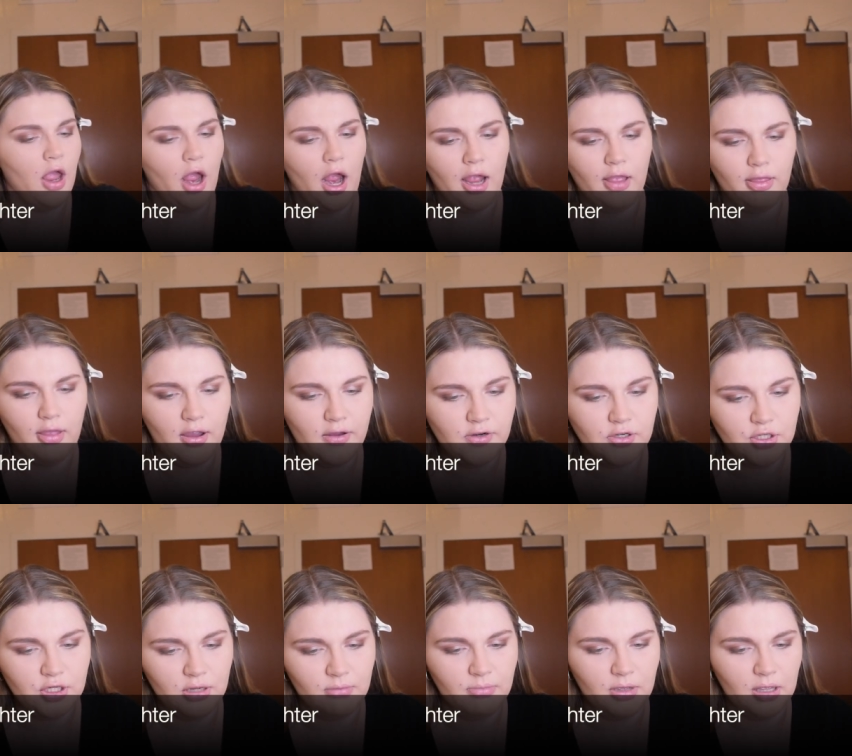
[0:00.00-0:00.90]
I love
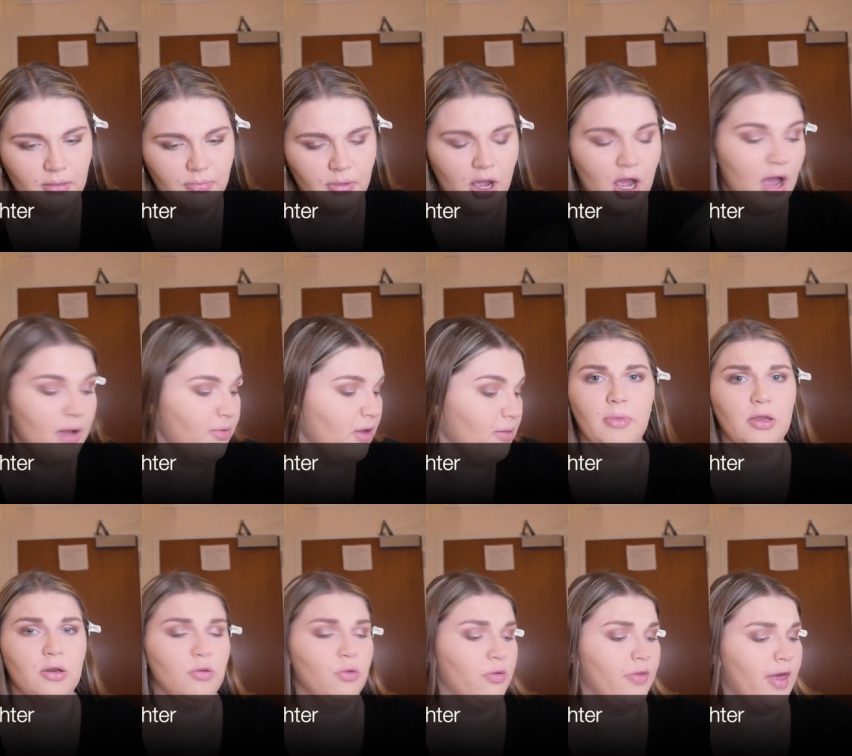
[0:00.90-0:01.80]
Champagne Pop. I
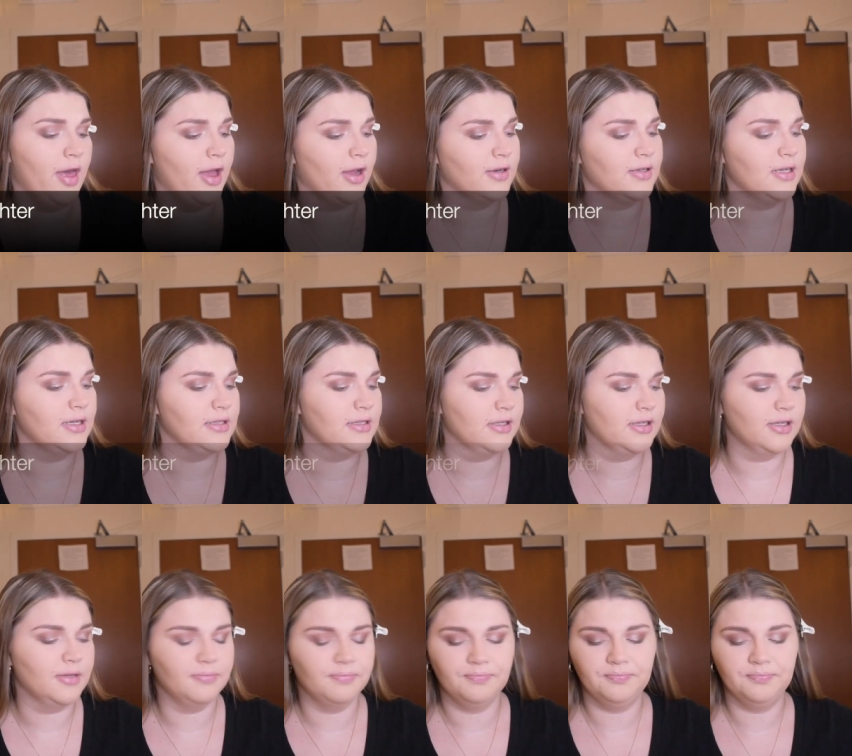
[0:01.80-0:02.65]
mean, who the heck doesn't?